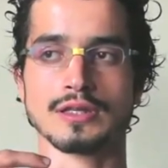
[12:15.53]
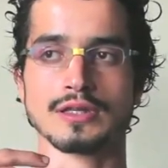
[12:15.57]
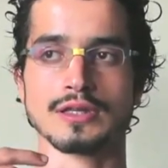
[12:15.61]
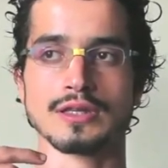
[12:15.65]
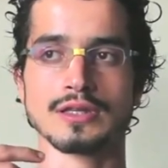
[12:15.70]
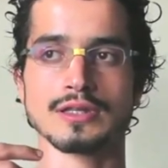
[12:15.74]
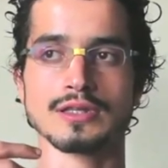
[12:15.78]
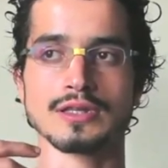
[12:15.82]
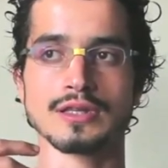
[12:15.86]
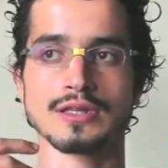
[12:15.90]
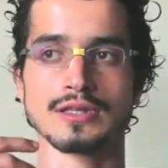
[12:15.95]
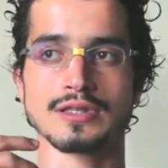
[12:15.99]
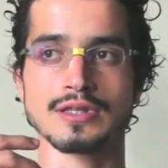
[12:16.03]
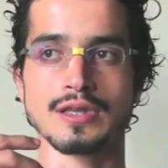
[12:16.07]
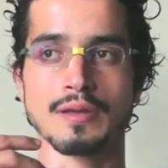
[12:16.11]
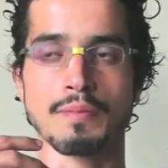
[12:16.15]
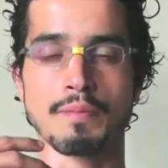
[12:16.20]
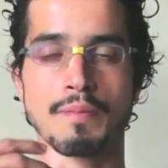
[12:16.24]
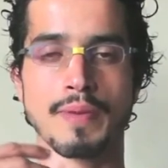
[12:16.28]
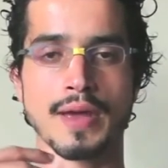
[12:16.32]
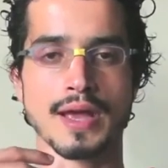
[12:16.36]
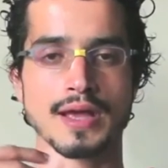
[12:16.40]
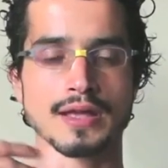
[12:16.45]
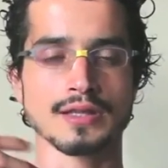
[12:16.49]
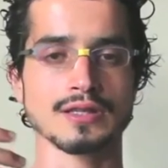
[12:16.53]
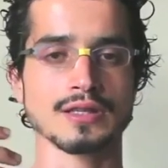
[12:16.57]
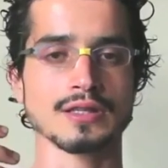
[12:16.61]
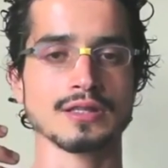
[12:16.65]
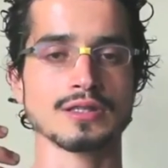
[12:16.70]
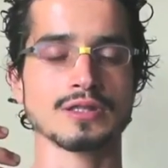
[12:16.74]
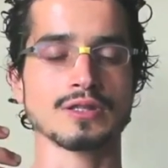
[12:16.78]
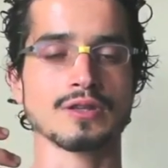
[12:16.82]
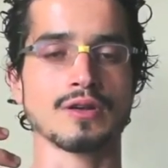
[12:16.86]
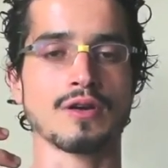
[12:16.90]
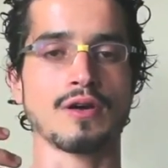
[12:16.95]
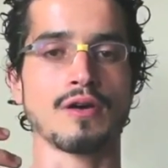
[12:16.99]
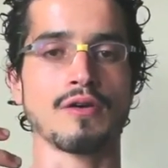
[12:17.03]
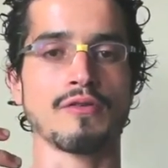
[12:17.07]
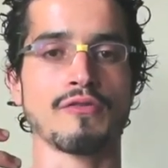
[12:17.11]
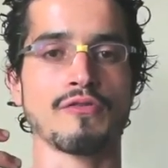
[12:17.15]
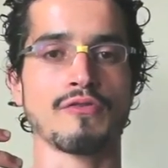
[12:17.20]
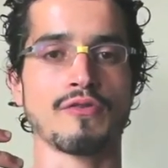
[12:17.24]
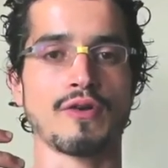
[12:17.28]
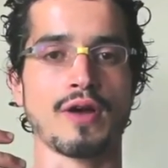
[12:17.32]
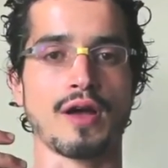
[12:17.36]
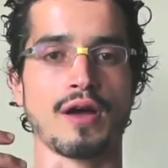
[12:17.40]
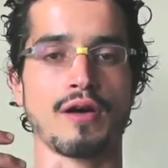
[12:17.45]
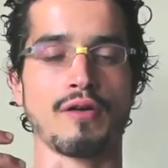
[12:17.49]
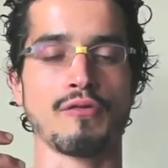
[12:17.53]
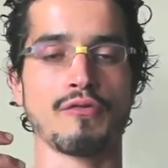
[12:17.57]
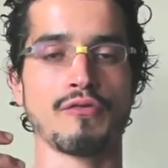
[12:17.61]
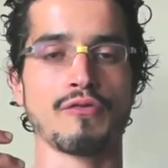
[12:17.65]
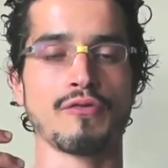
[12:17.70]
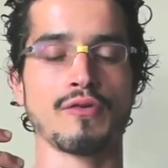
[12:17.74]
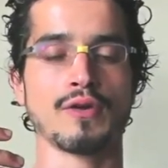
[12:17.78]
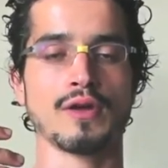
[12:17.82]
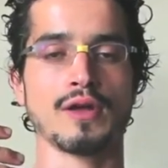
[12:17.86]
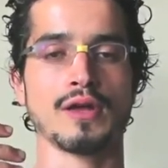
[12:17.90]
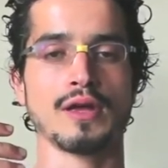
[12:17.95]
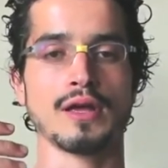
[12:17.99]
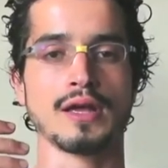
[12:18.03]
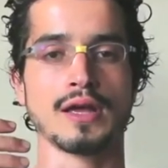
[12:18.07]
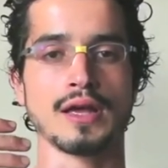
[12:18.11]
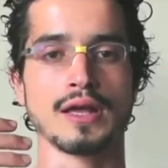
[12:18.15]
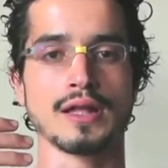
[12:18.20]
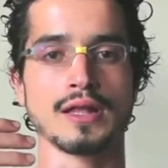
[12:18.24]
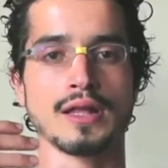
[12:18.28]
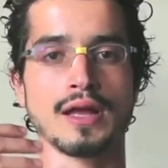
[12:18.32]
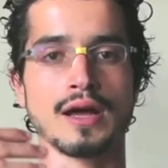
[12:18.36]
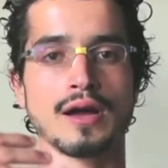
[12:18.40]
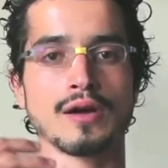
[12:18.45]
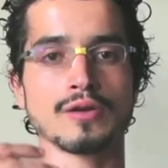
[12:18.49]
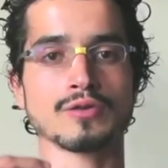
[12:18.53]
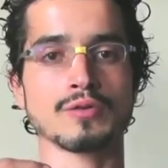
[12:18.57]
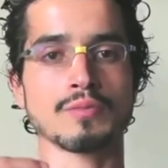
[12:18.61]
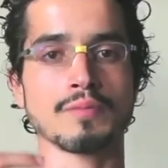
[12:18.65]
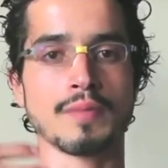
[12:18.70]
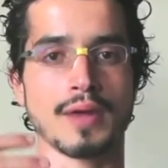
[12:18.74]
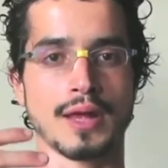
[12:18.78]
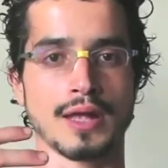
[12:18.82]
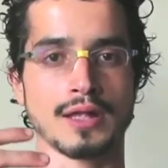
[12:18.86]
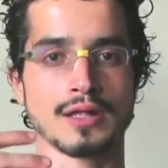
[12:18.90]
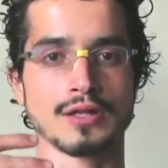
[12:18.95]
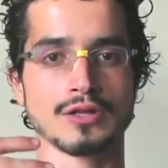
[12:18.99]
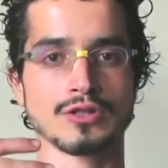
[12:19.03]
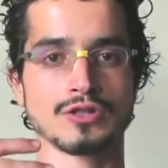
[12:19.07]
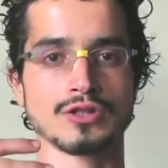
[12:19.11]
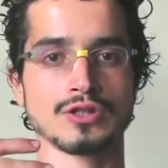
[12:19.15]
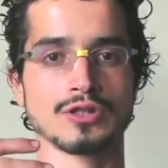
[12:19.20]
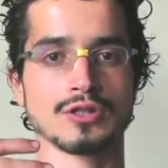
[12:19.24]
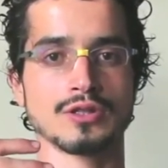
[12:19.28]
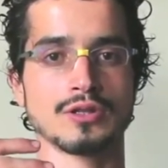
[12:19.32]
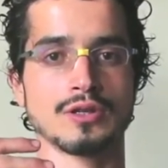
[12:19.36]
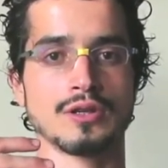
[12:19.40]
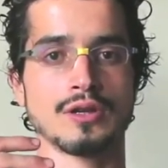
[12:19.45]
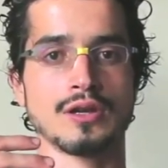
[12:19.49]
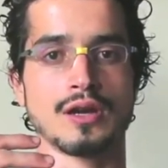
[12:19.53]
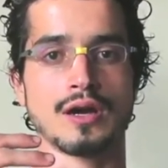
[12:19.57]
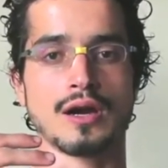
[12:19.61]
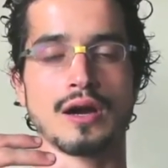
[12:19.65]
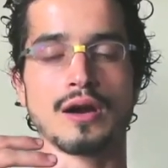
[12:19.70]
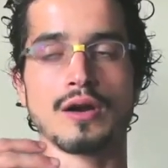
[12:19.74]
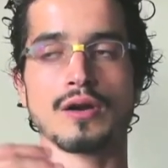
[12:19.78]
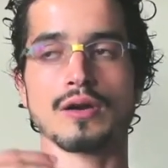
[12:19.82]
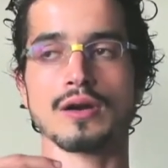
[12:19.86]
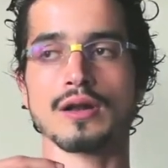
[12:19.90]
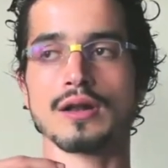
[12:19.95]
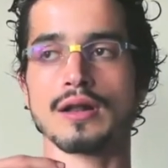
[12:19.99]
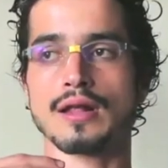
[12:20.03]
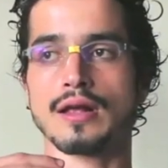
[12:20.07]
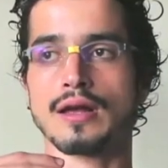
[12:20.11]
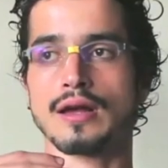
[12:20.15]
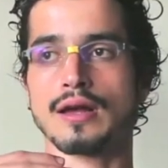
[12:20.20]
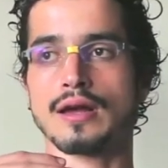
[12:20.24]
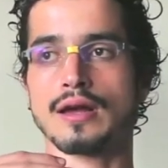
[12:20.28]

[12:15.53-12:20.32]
This is the basis of health and how to manage our